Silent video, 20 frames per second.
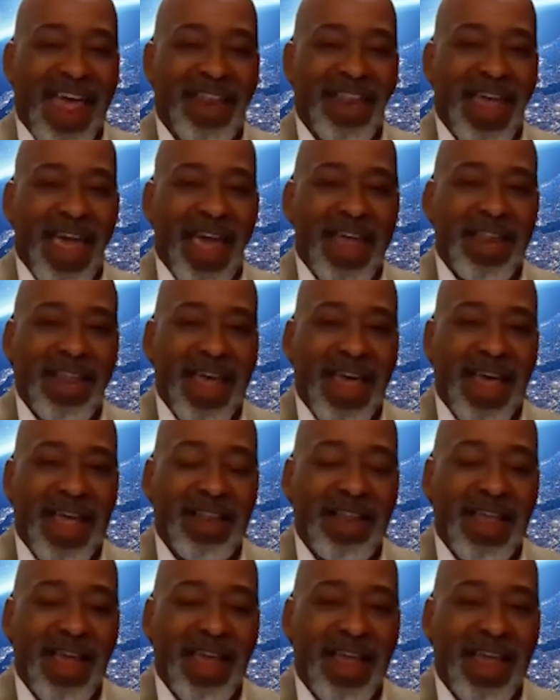
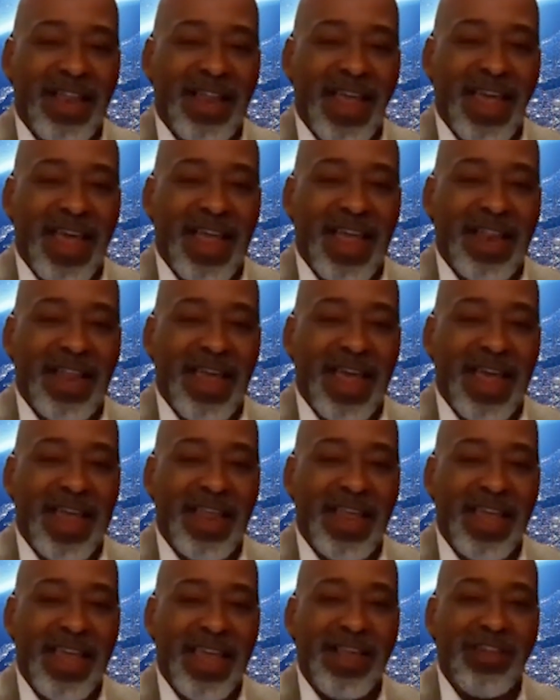
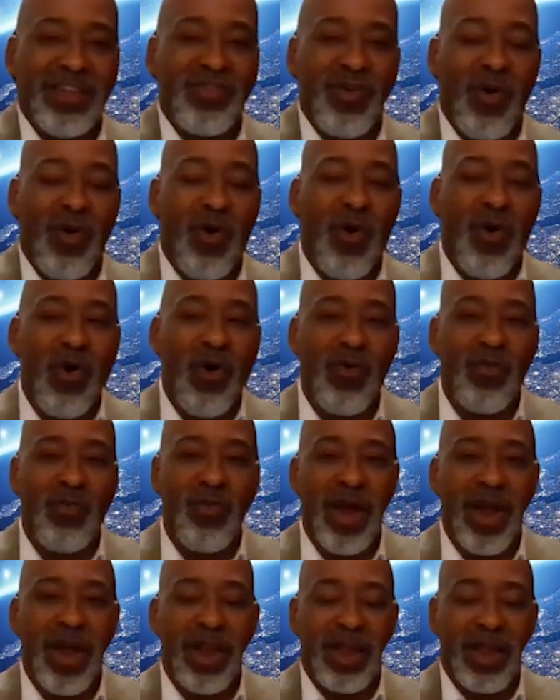And he's
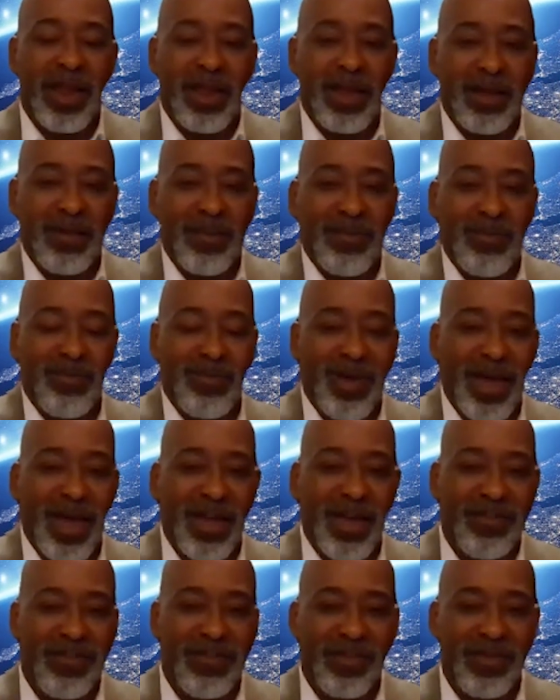already
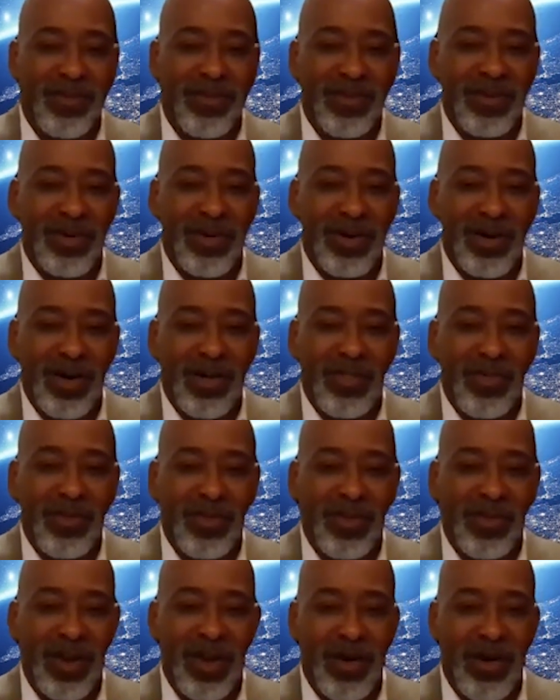measured
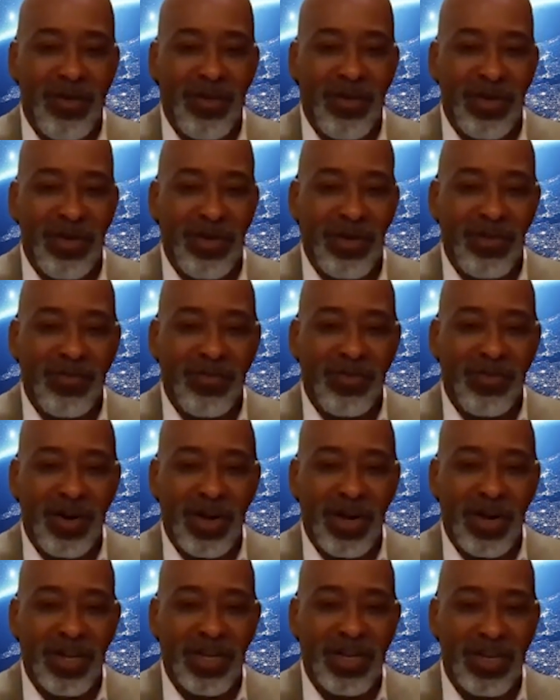other areas
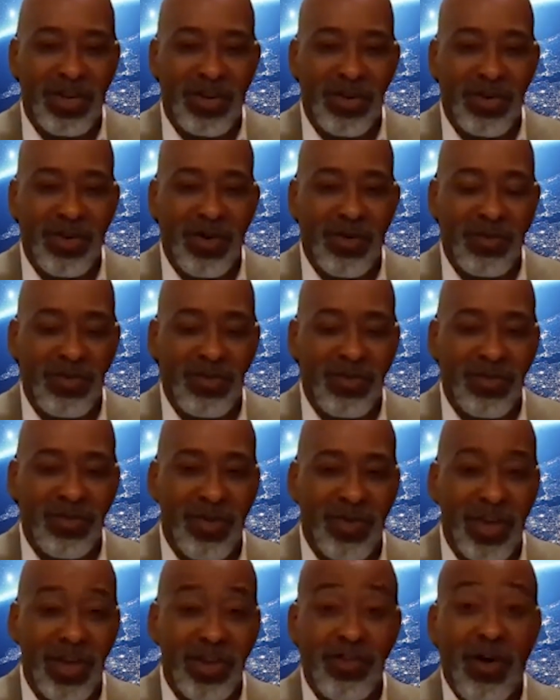for us to go
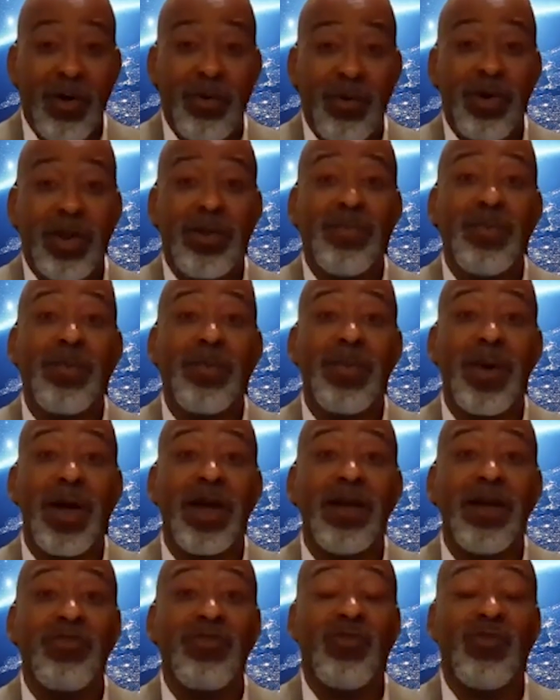to. He's already
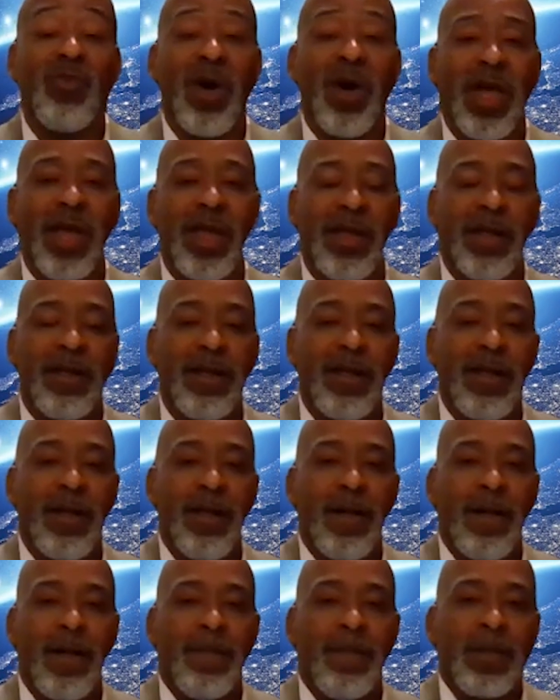prepared the way.
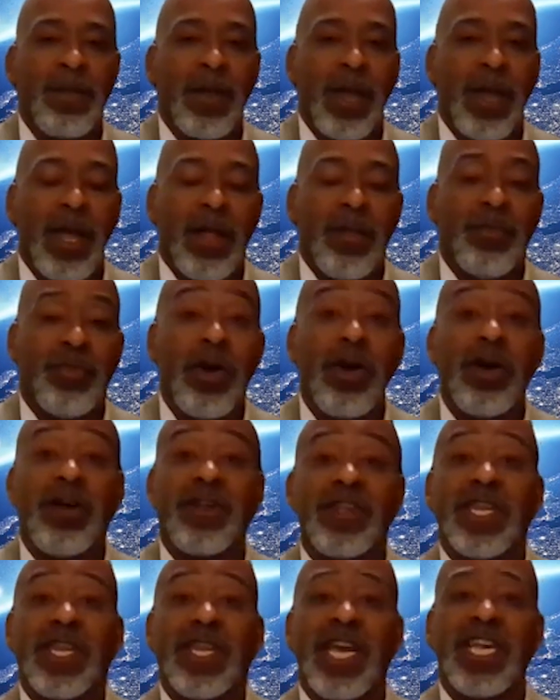
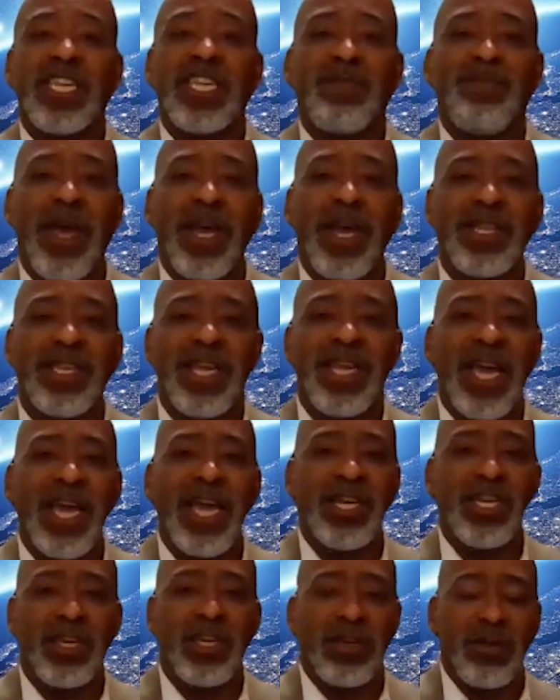There's an
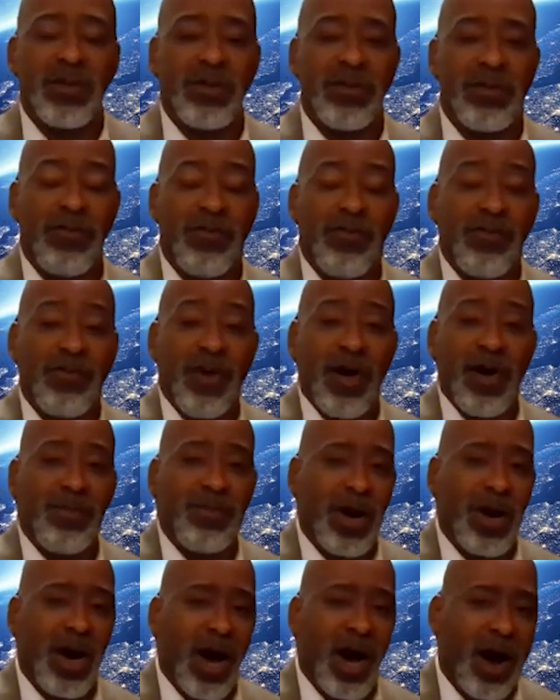expectation
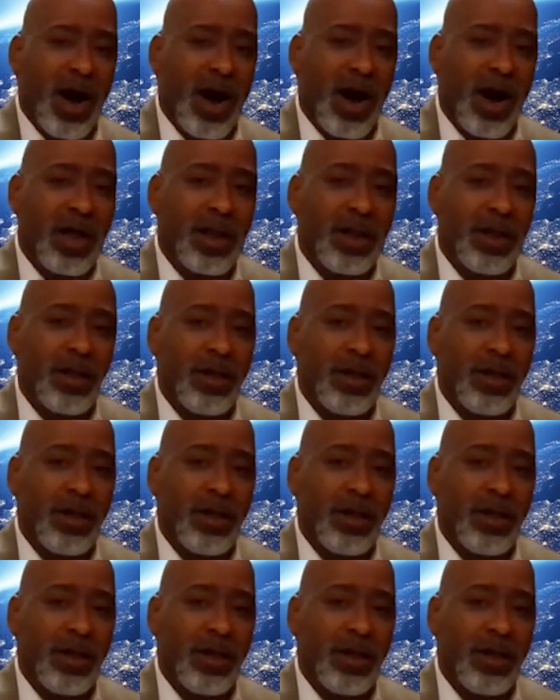from God